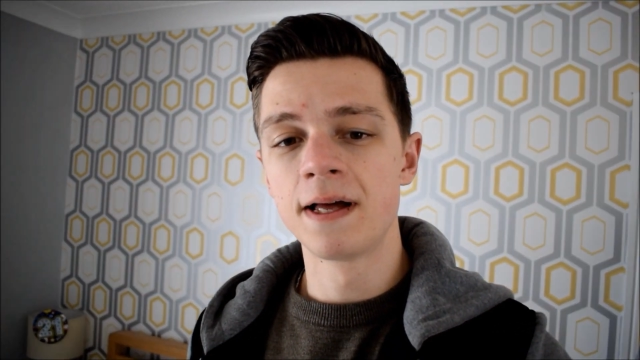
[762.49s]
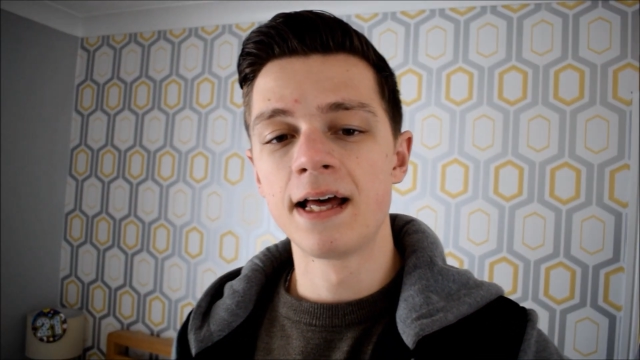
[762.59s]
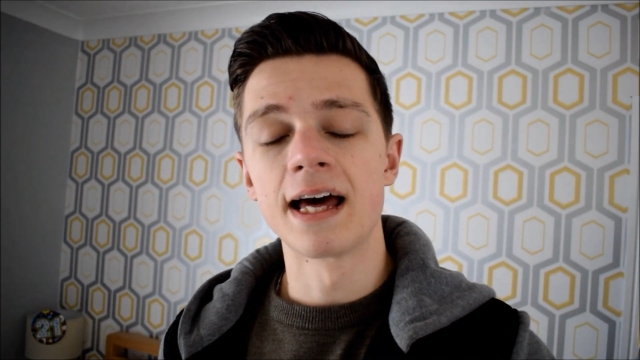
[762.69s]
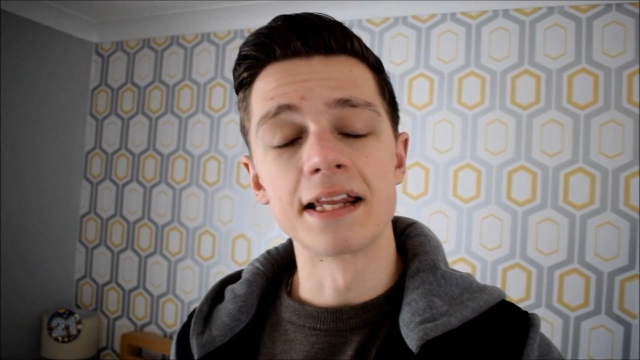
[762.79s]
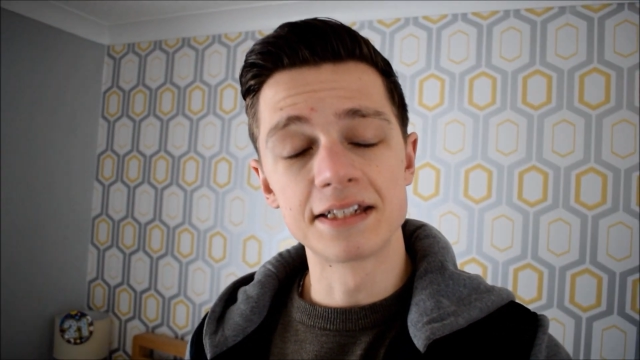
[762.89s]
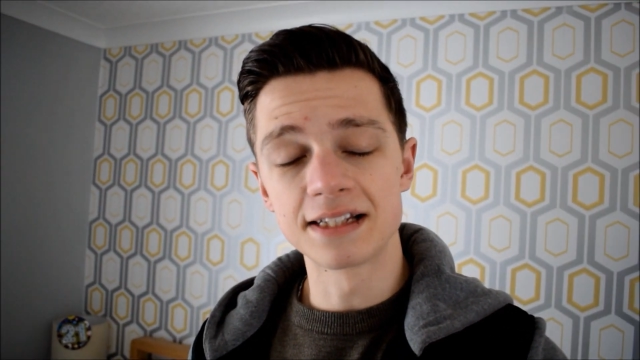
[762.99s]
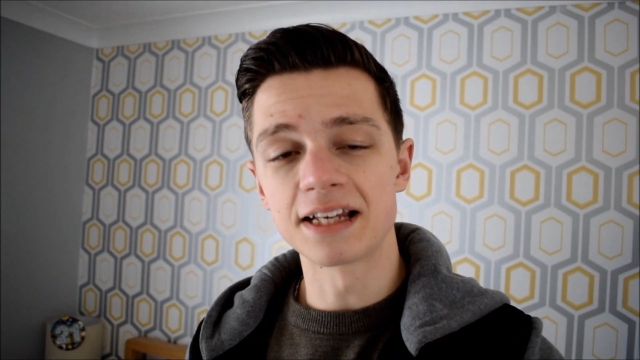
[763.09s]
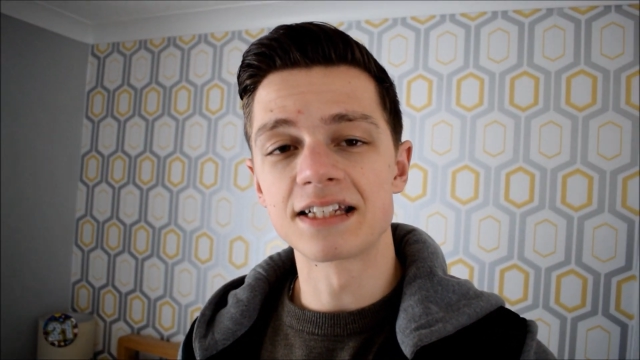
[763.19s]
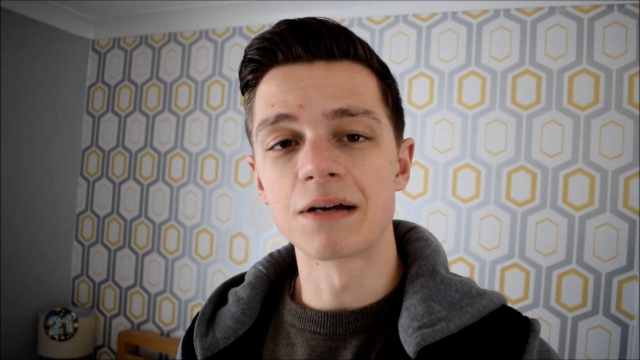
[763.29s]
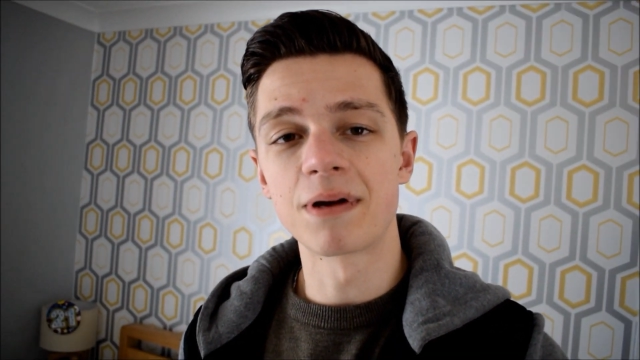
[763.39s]
And until next
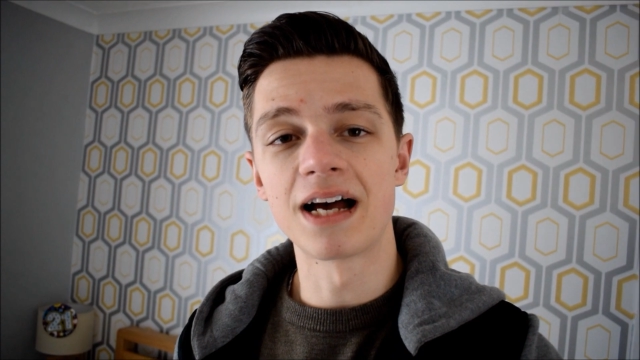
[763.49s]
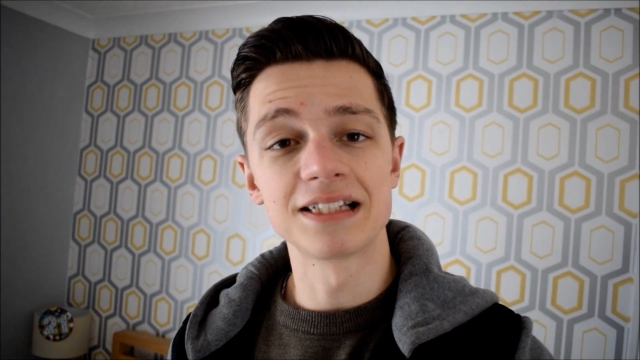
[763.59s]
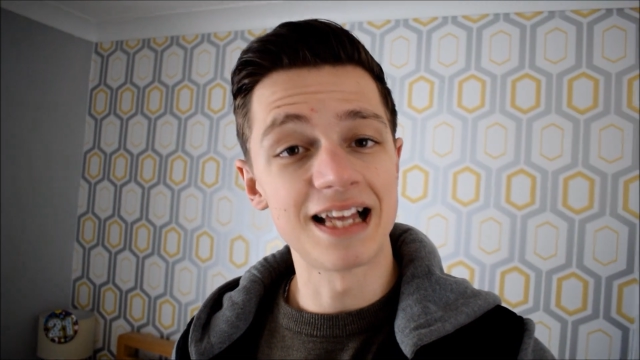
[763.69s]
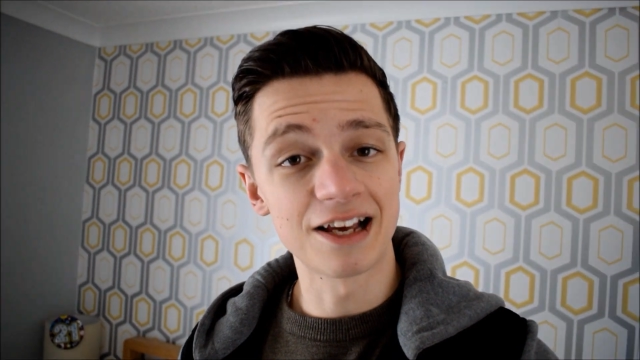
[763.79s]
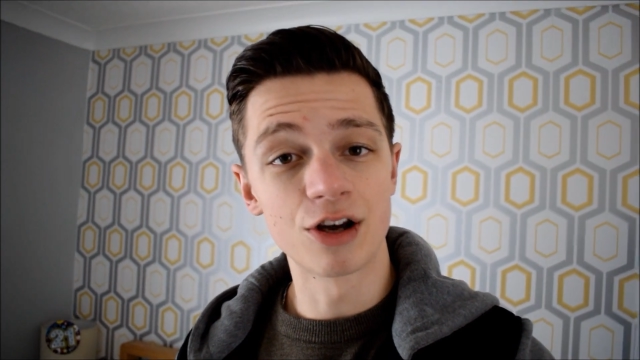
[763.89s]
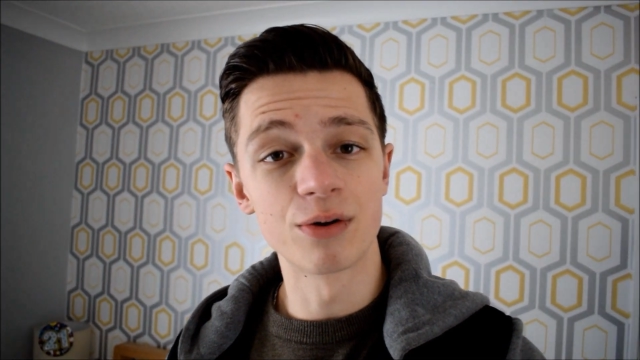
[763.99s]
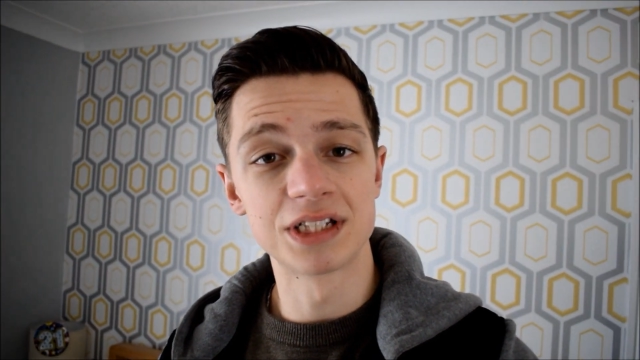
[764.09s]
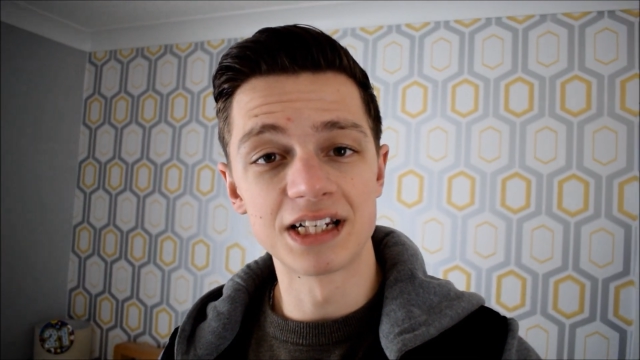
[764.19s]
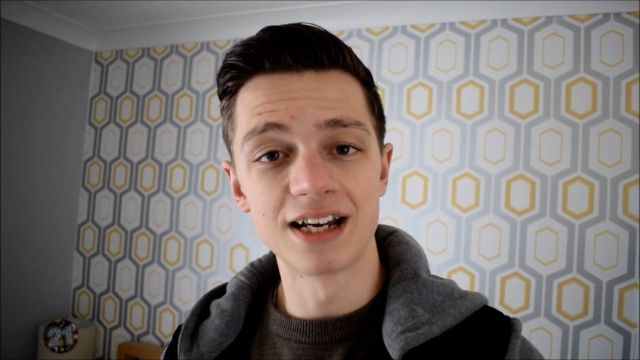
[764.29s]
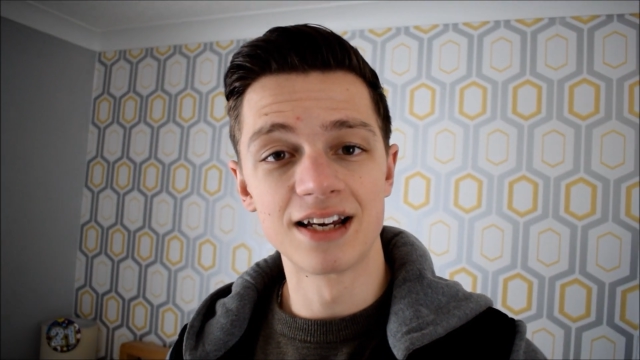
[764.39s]
time guys, like I always
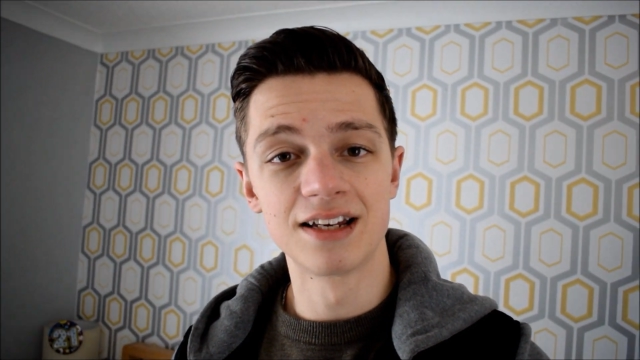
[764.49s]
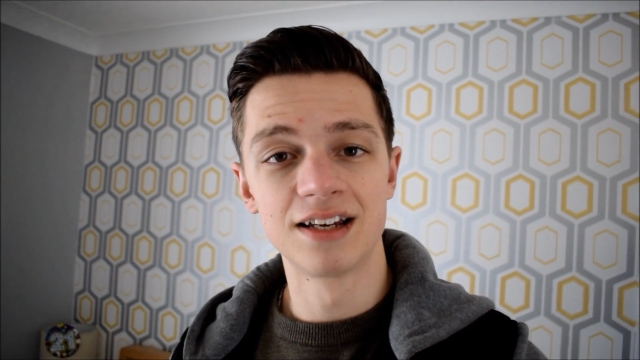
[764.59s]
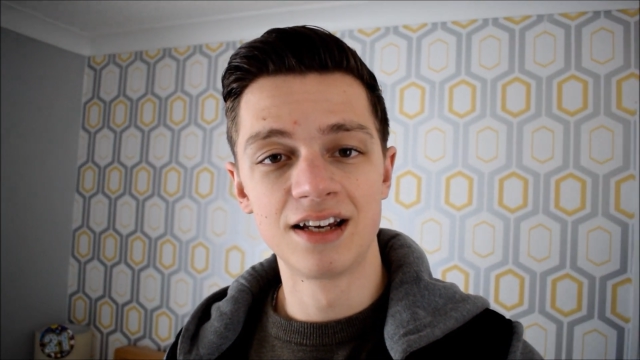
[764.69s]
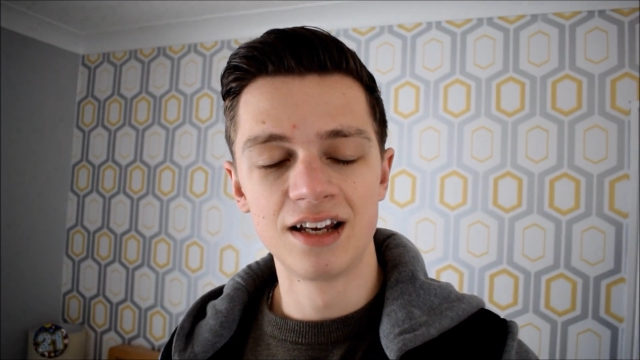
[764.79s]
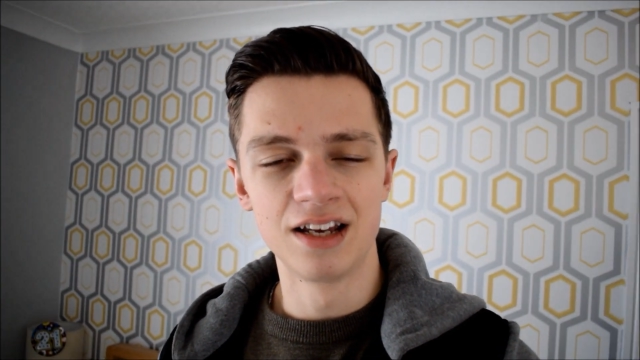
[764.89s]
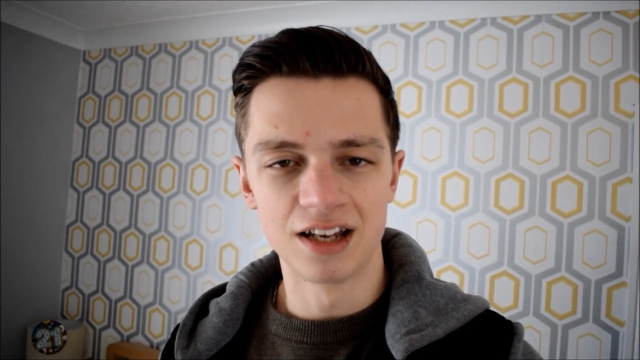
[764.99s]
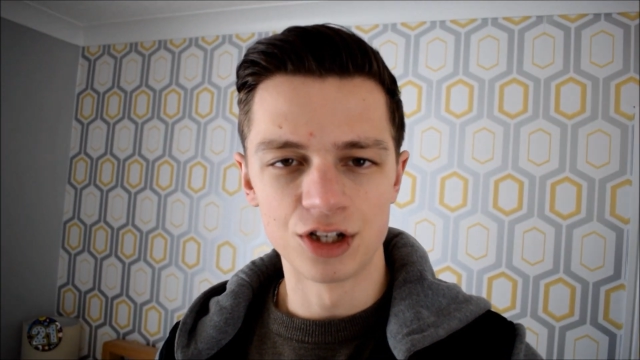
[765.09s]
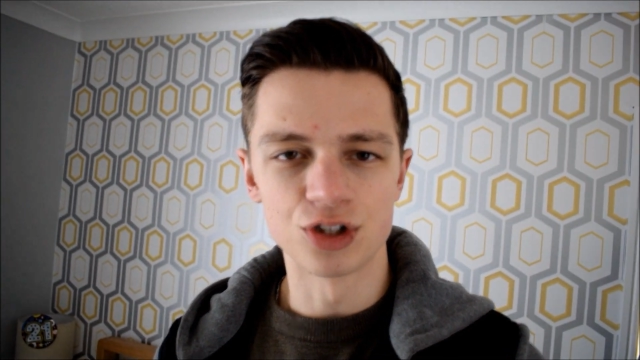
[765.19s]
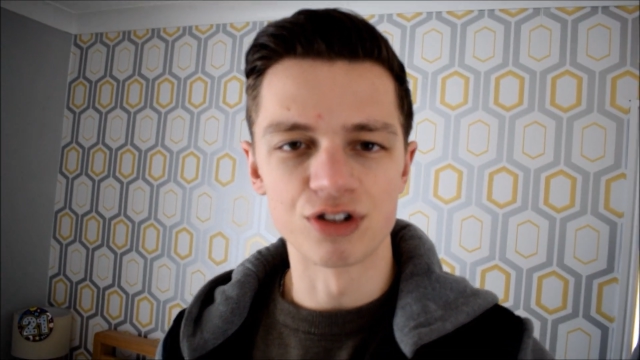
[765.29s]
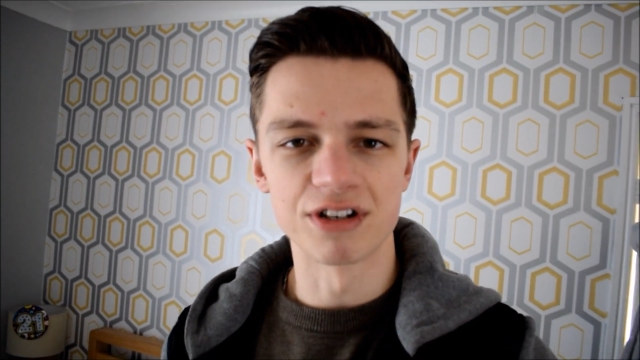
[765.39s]
say,
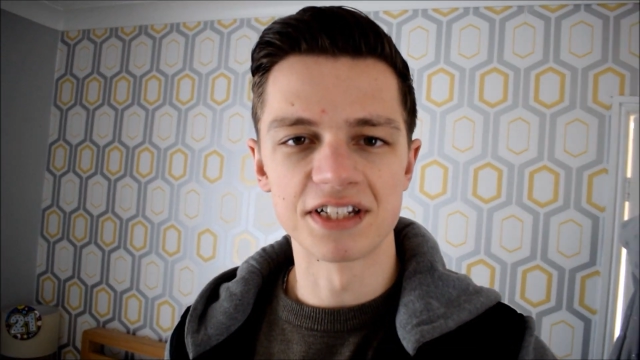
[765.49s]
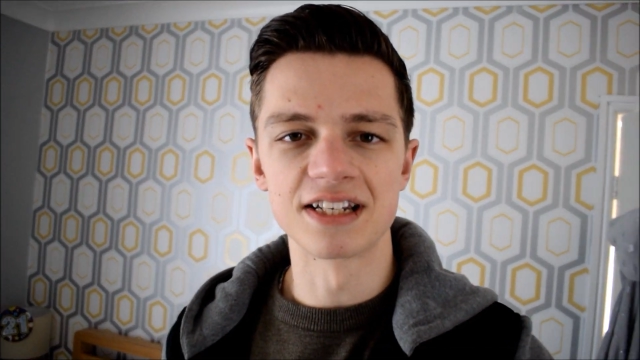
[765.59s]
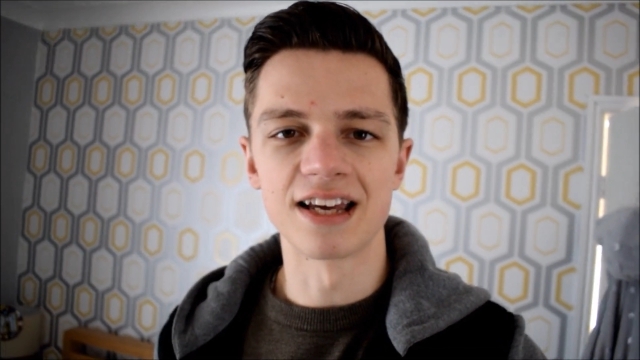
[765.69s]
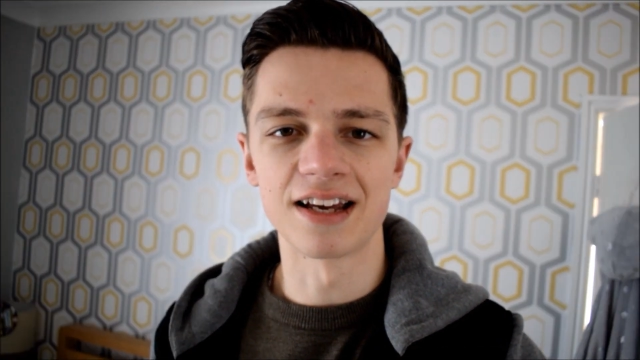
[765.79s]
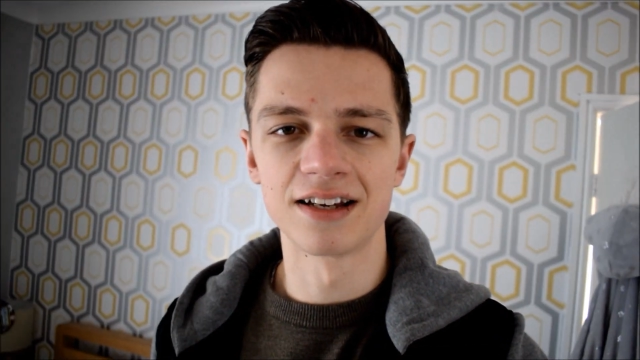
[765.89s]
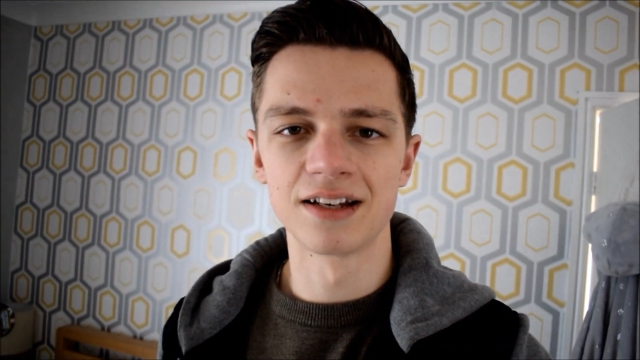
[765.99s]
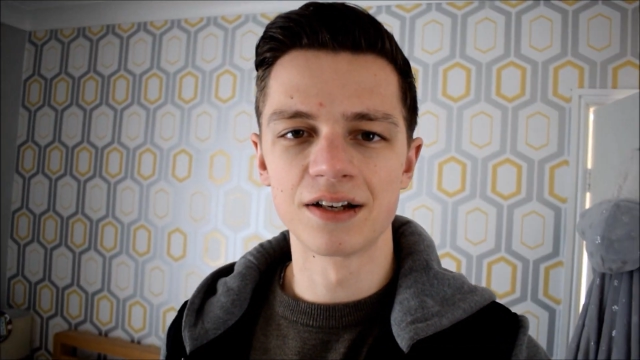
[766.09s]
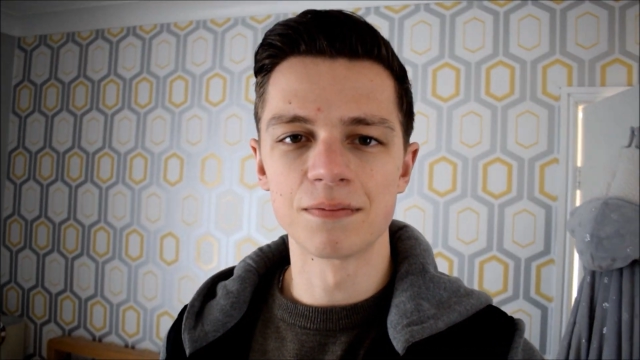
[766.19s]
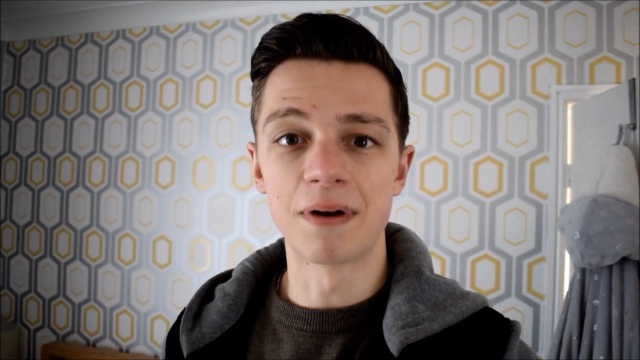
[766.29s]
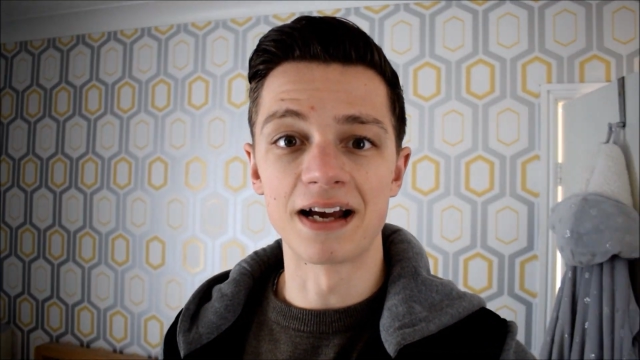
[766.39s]
enjoy the rest of your day.
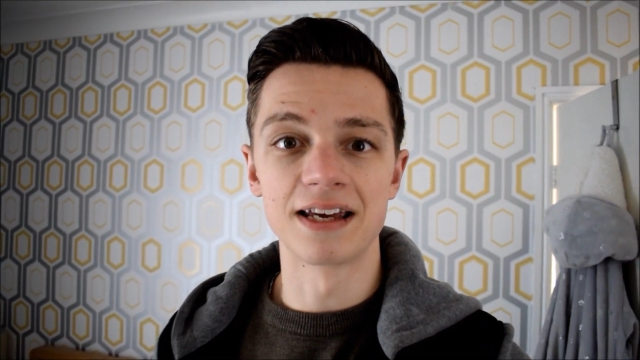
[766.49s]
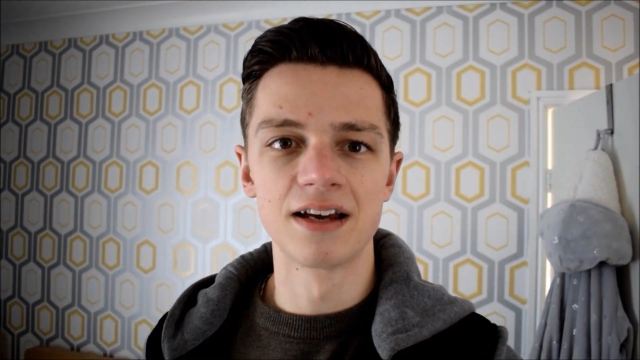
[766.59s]
Bye.